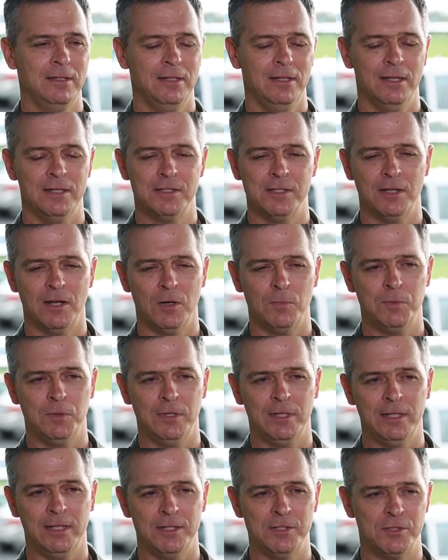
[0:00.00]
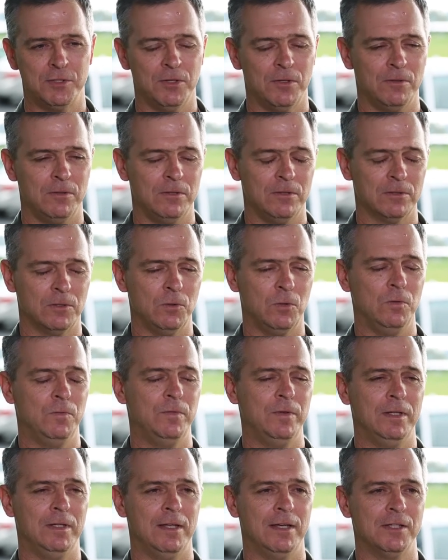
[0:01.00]
It's an airplane, as General
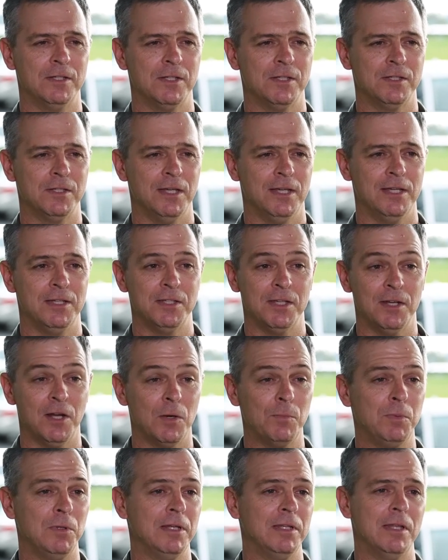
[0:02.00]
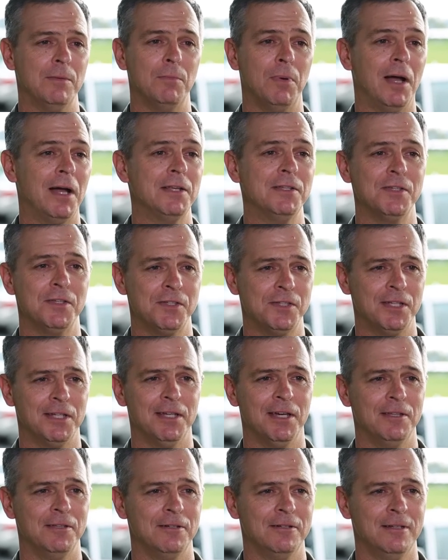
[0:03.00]
Goldfein likes to say, it's an airplane that binds us
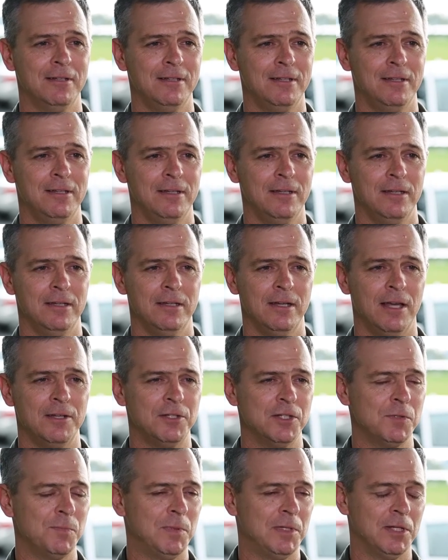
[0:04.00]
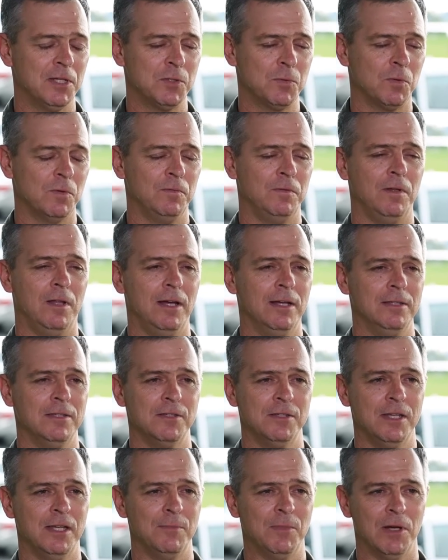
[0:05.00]
together. Not just because we're flying
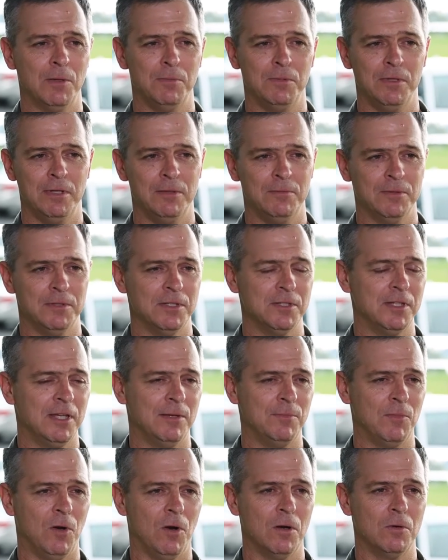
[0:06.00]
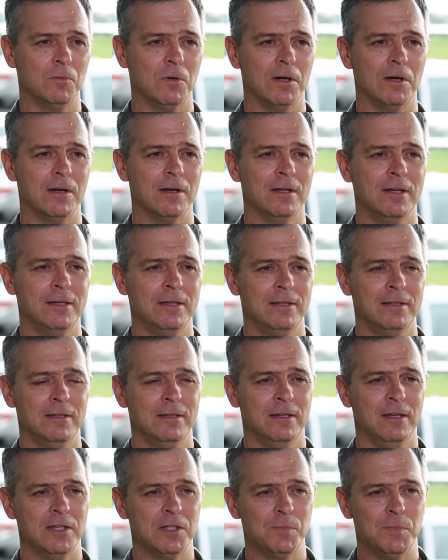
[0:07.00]
the same airplane with the same hardware,
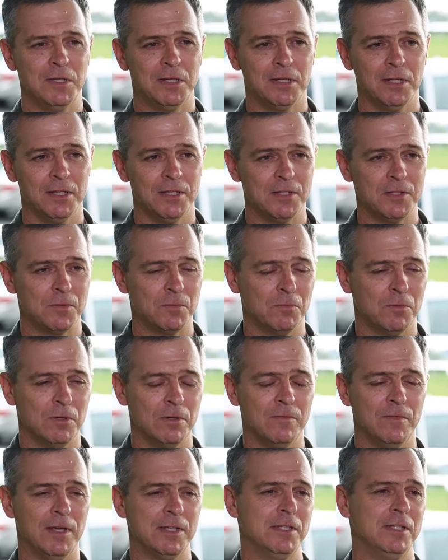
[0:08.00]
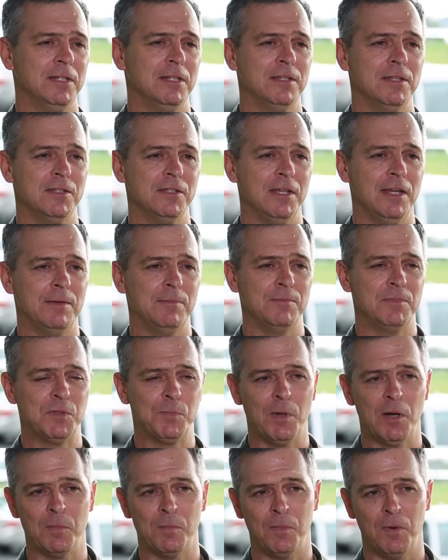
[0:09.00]
it's because we're investing in the same
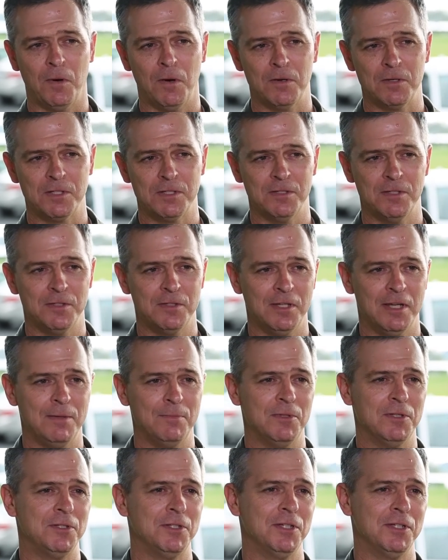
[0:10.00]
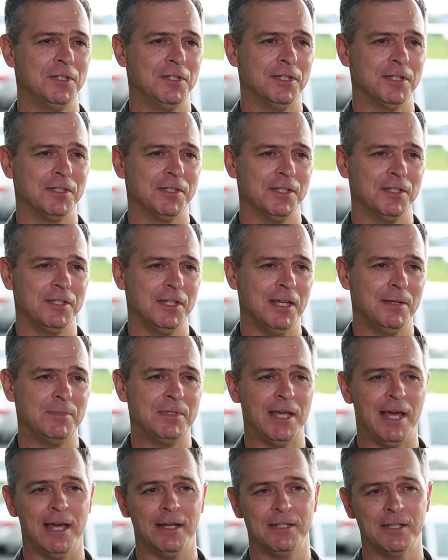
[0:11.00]
spare parts, the same logistics, the same
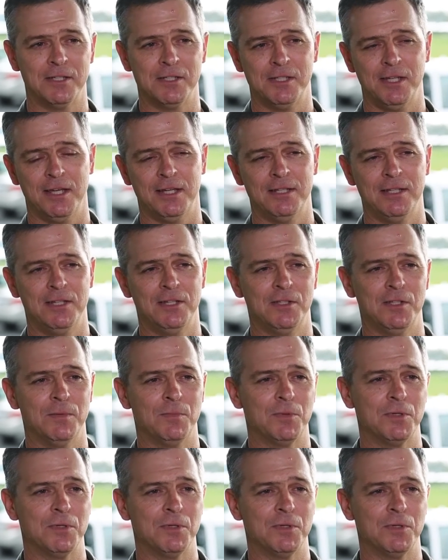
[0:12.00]
tactics, techniques, and